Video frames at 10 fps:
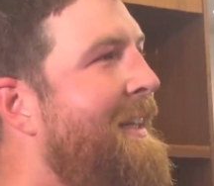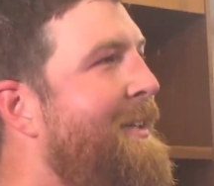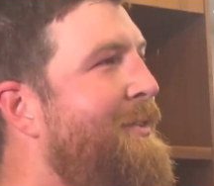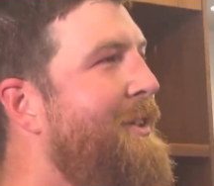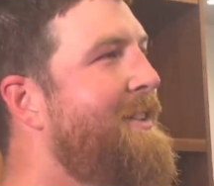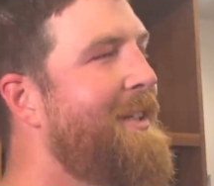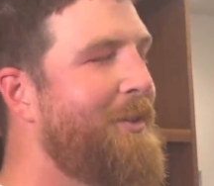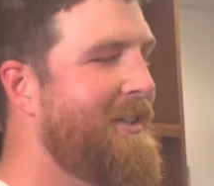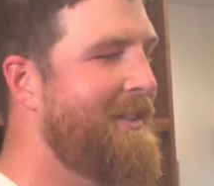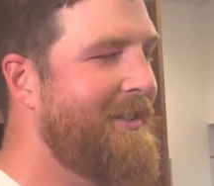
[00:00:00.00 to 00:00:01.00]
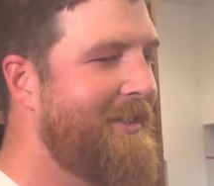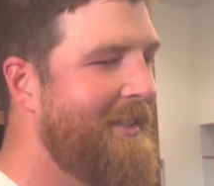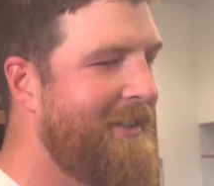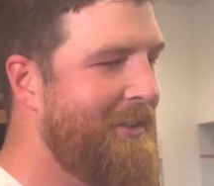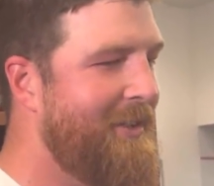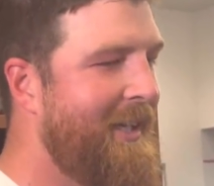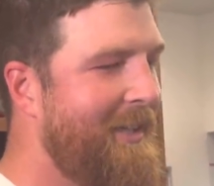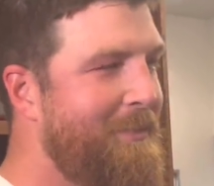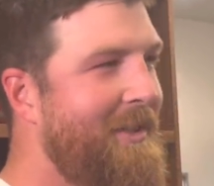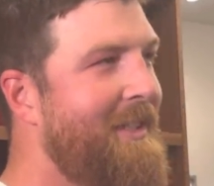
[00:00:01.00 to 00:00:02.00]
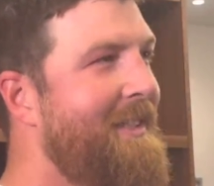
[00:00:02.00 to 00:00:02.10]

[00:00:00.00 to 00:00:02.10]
first day was a little, a little tired, but